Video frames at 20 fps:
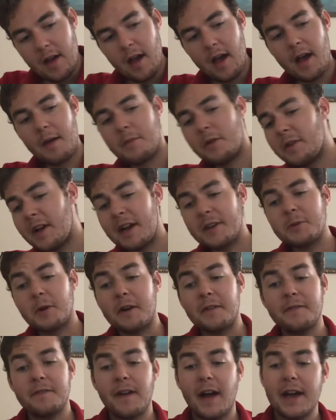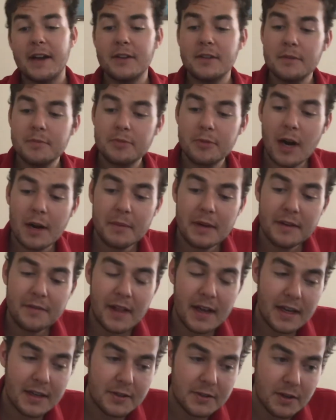Moving on to our final primary
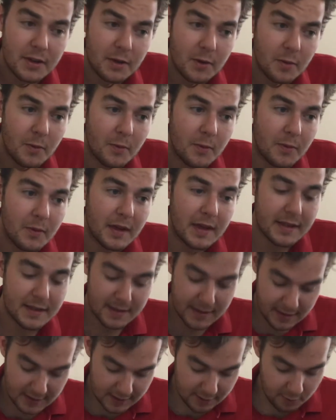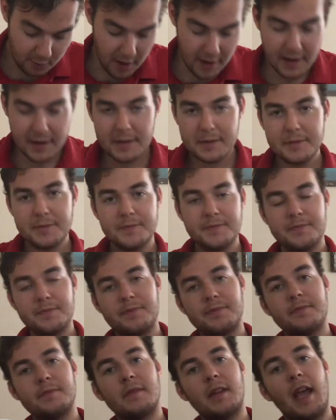flight control is the rudder
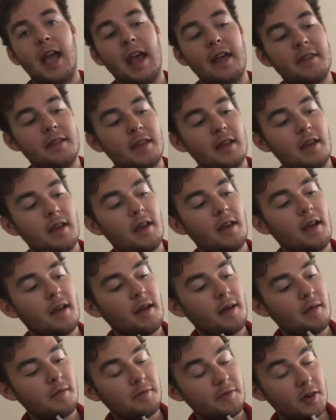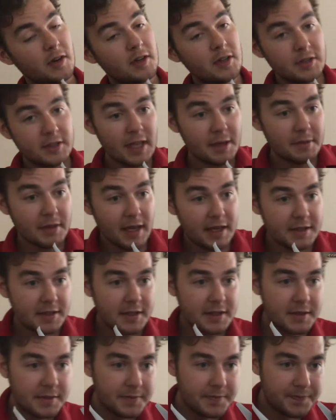and the vertical
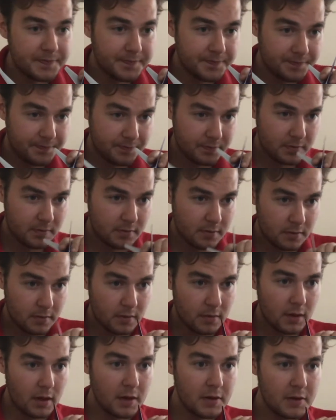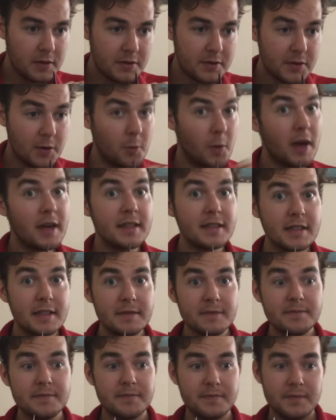stabilizer. So what is it?
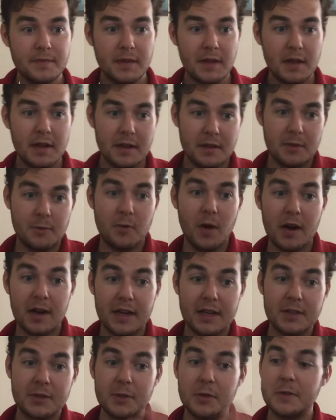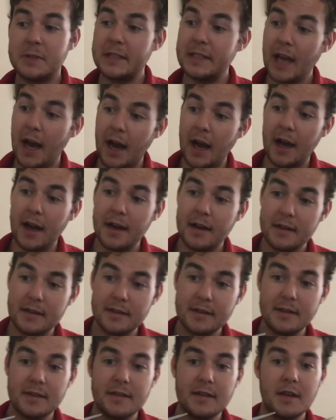The rudder controls yaw
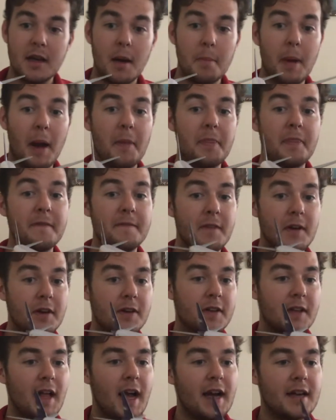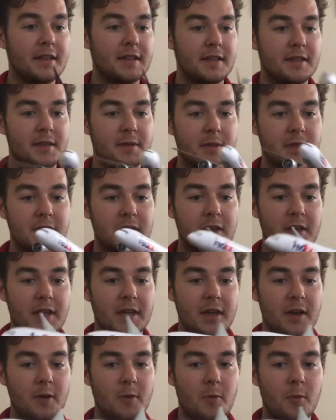about the vertical axis. So we're turning
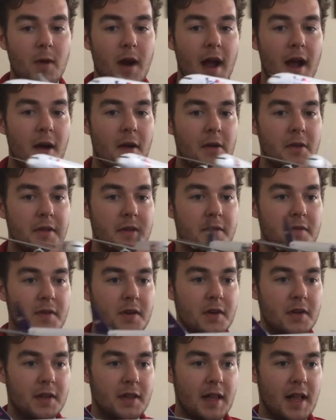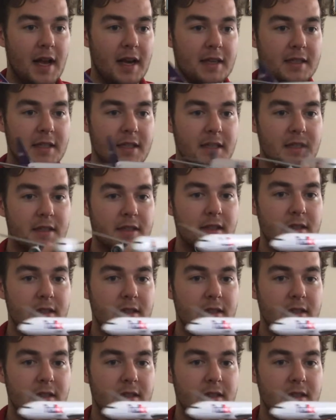around the vertical axis.